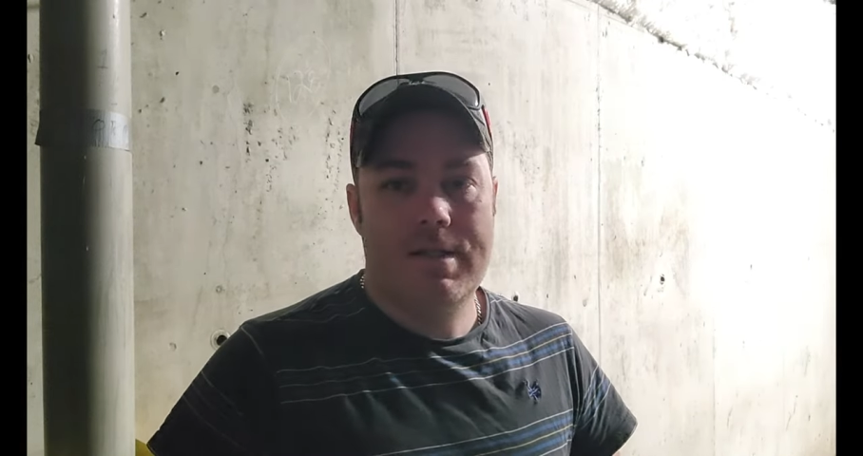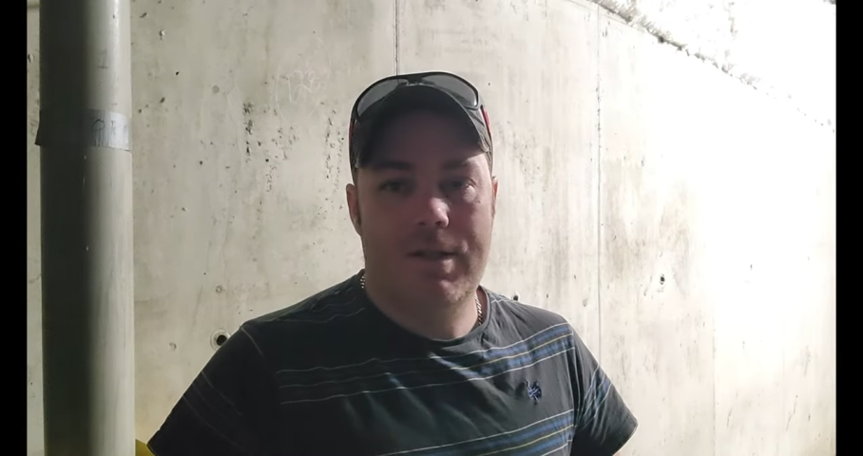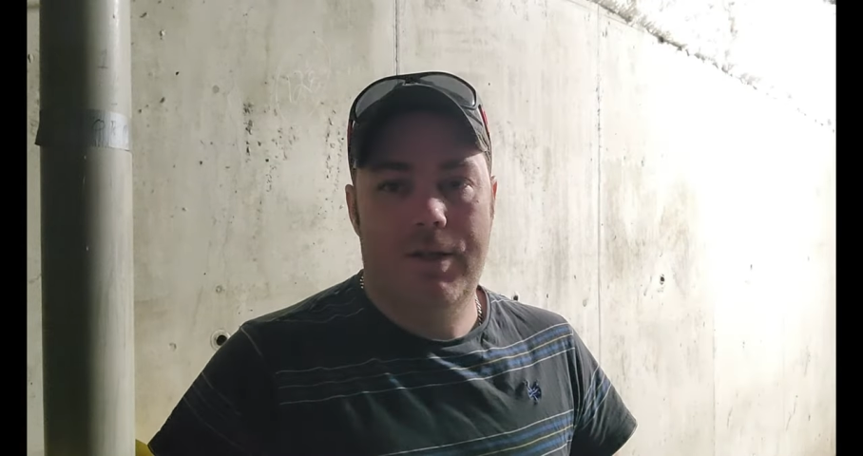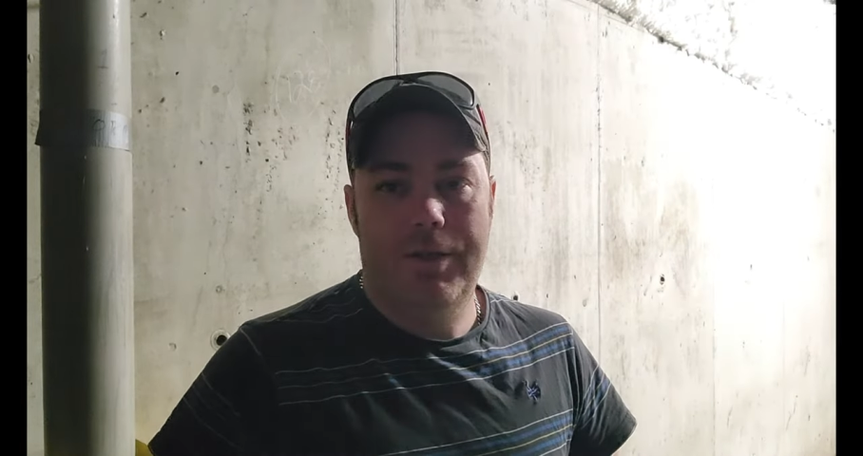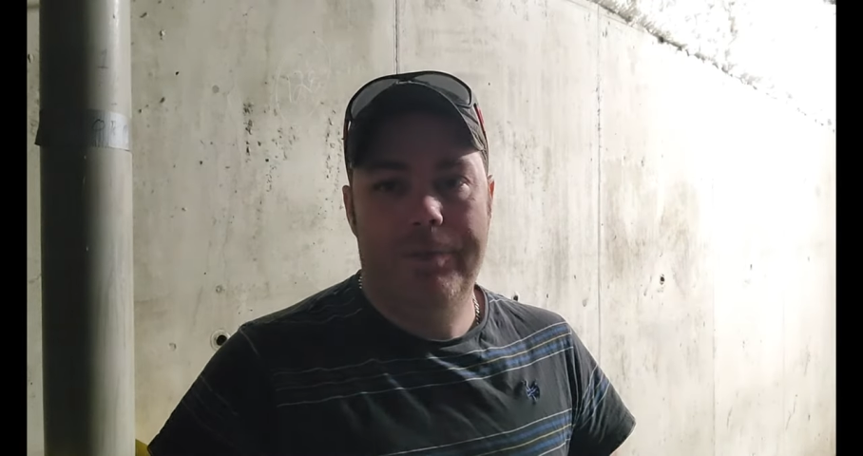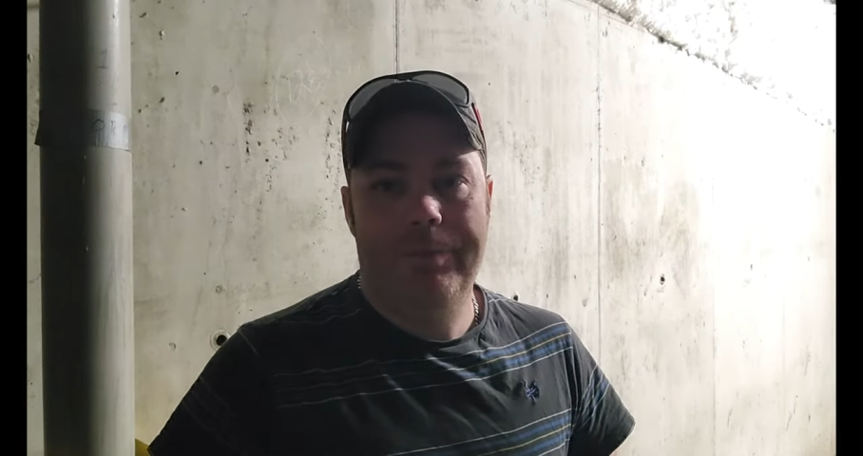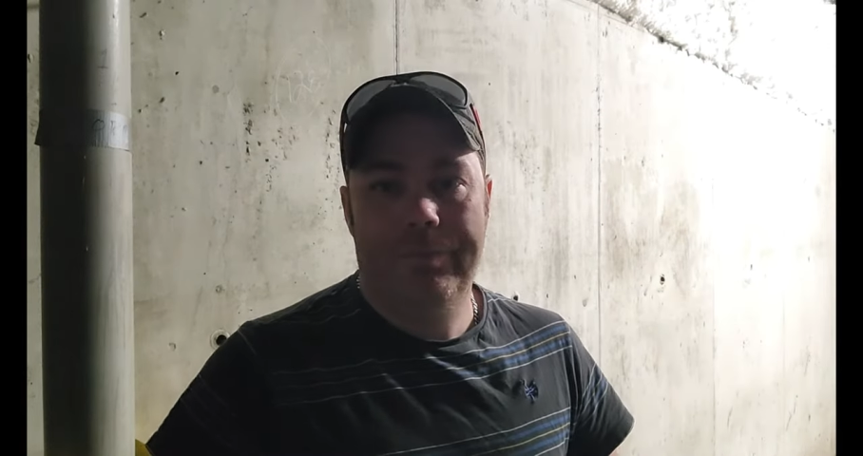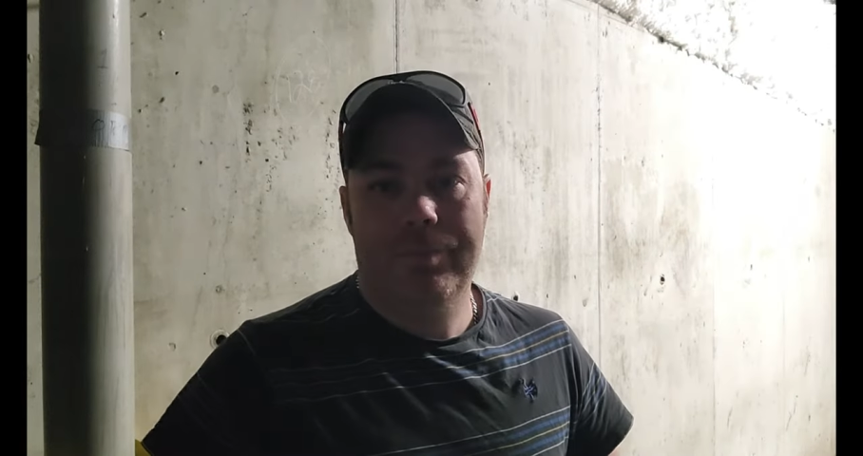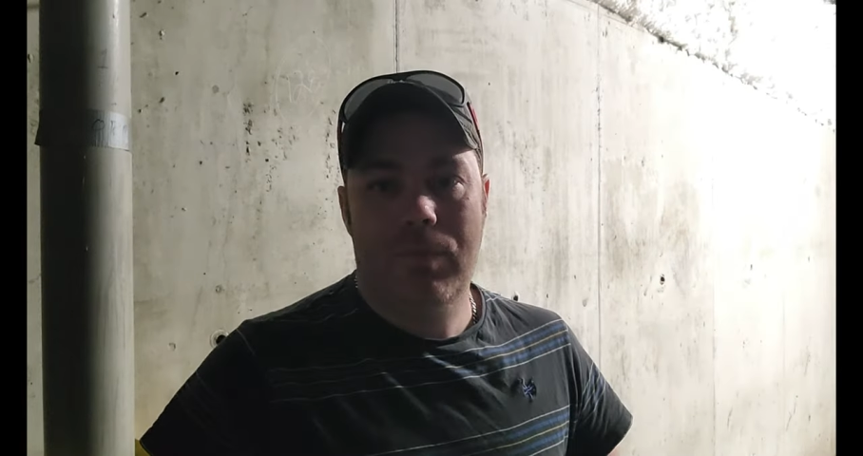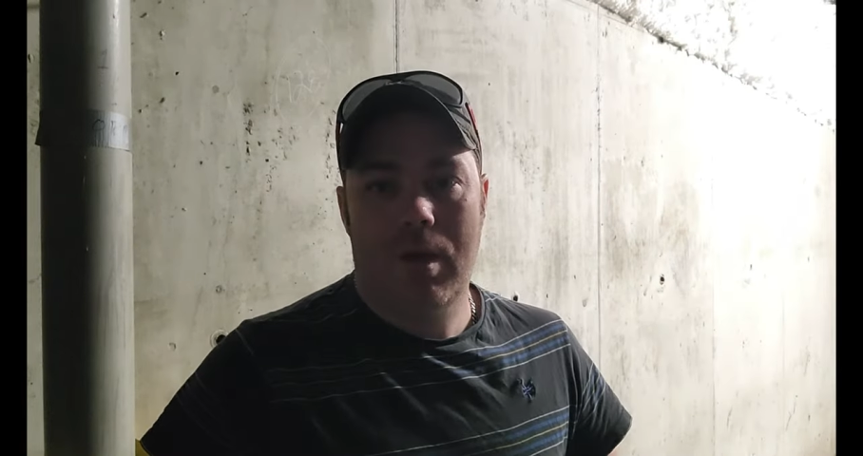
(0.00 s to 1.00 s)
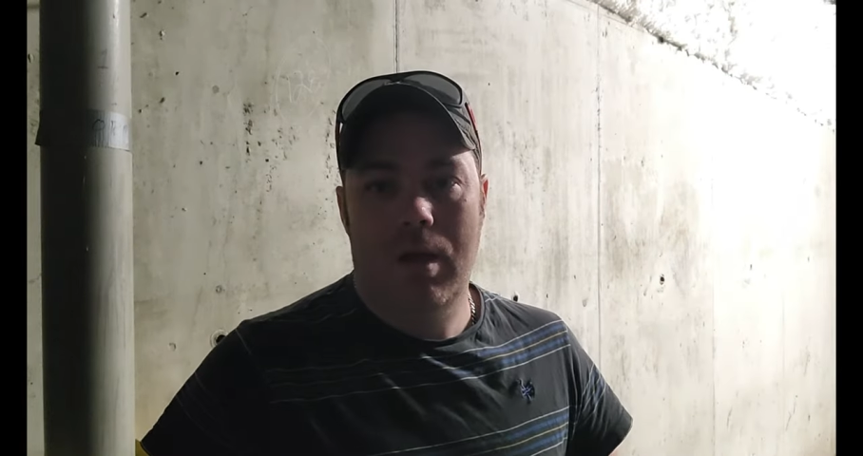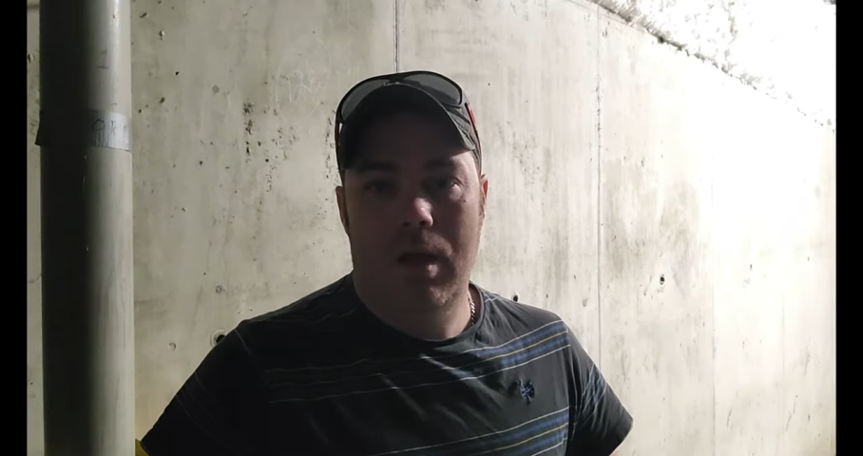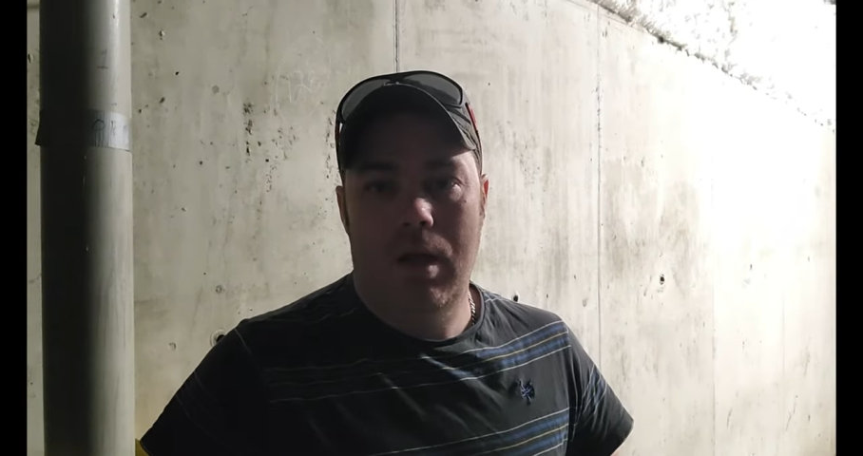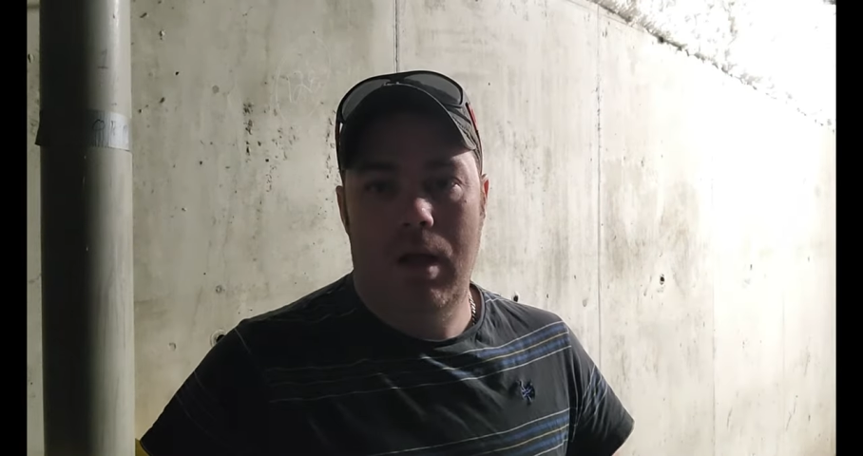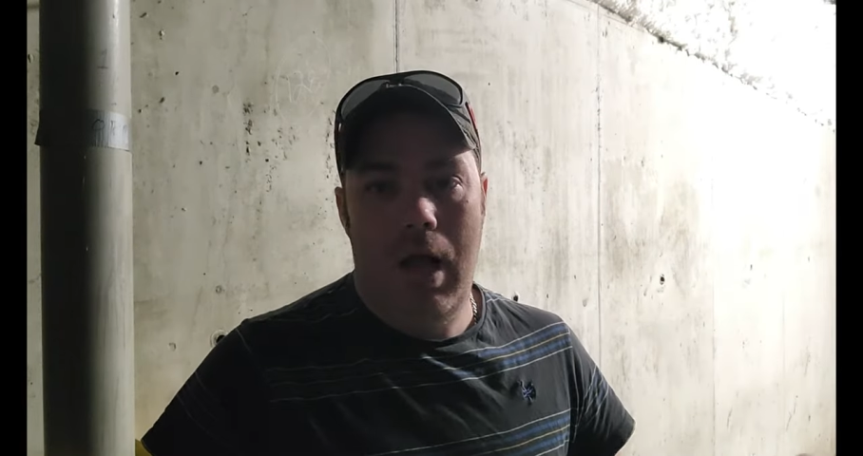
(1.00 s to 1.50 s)
So
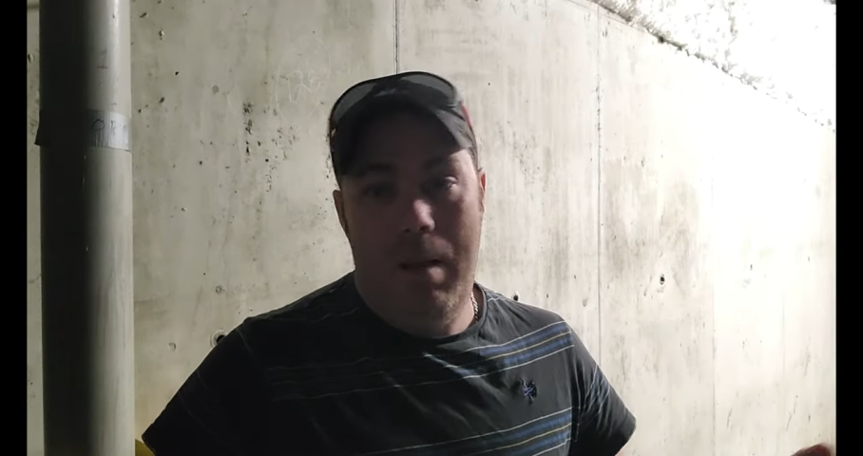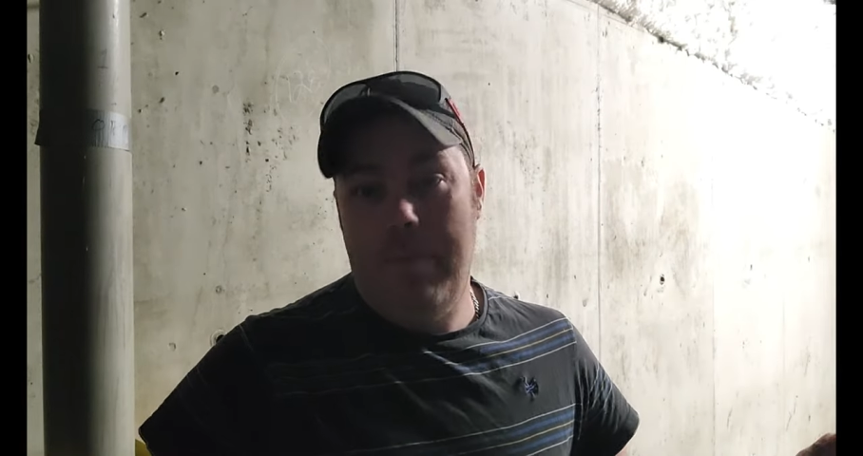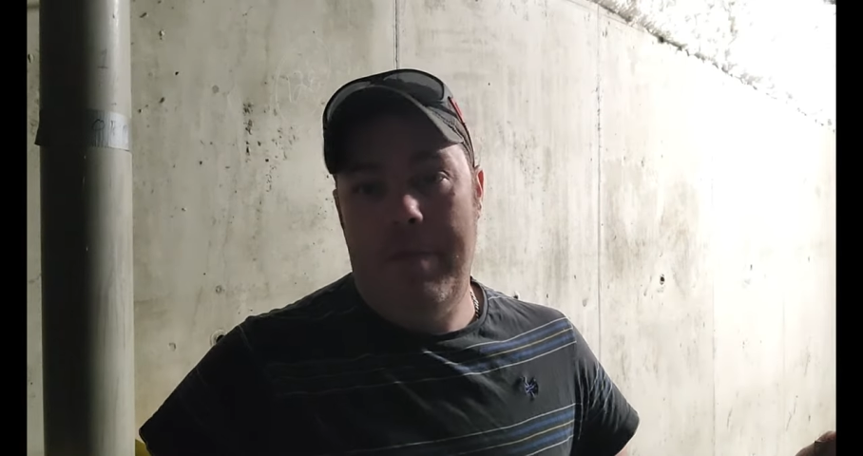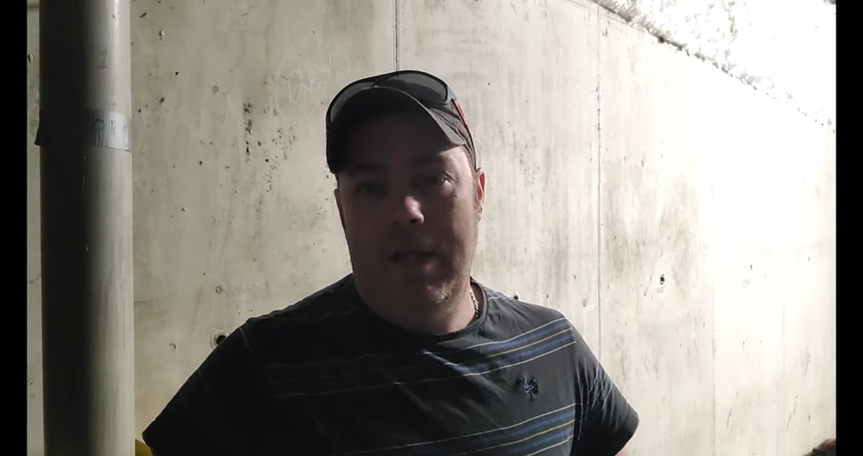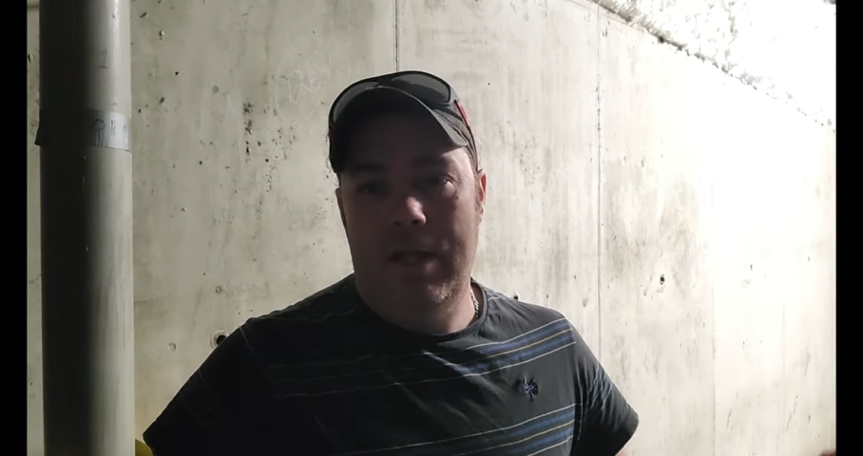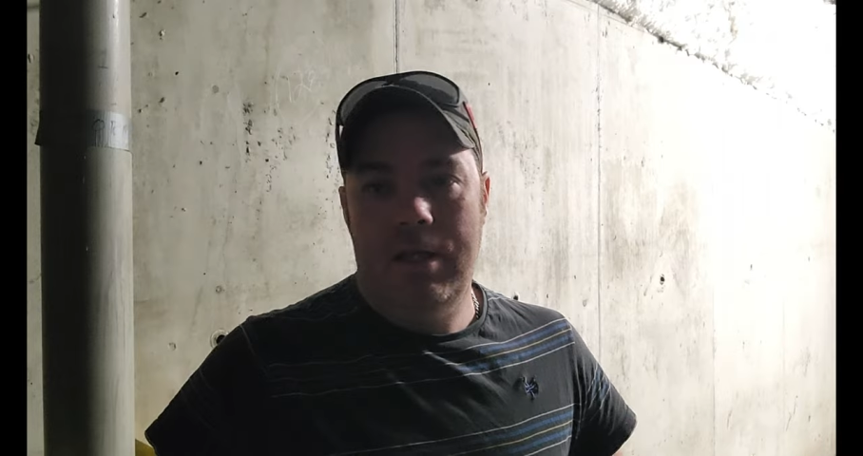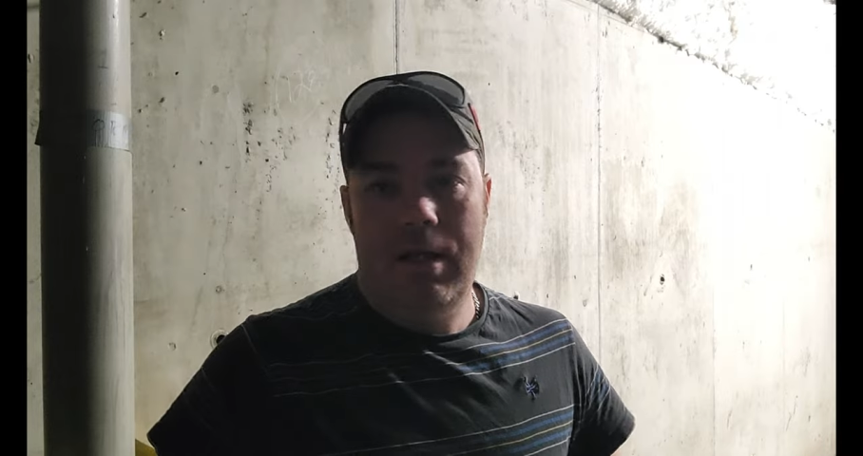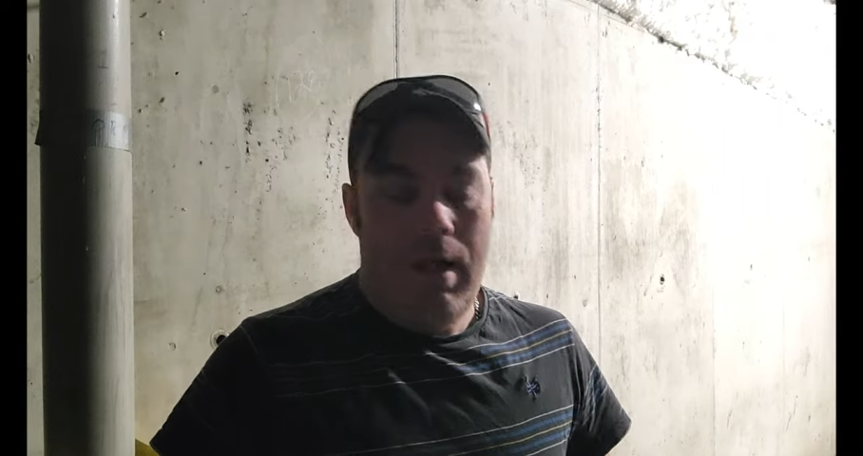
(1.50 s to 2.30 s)
I'm gonna paint it.